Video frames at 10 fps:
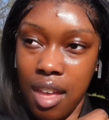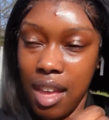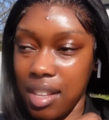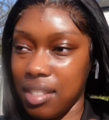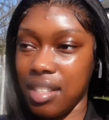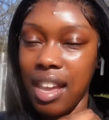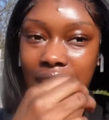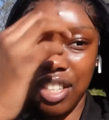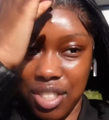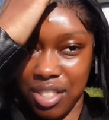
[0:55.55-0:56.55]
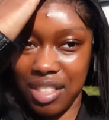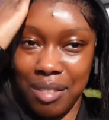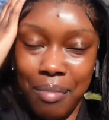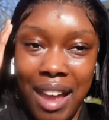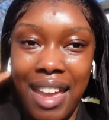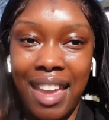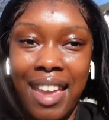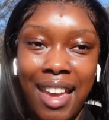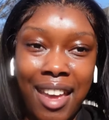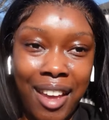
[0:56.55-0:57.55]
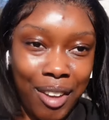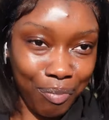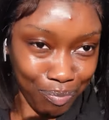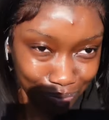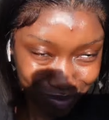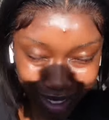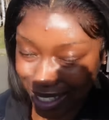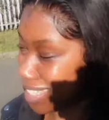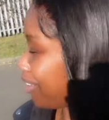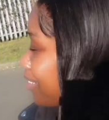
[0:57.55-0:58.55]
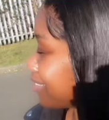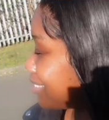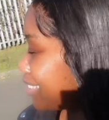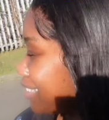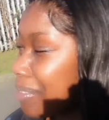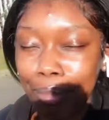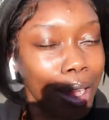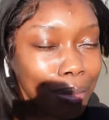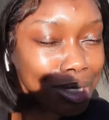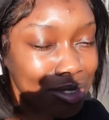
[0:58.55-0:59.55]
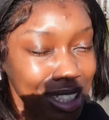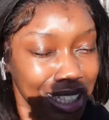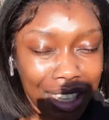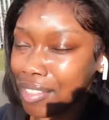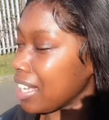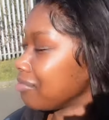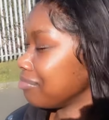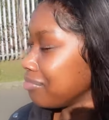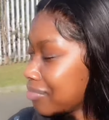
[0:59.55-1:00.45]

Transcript: And yeah, I just did my hair. As y'all can see, the barb is really giving,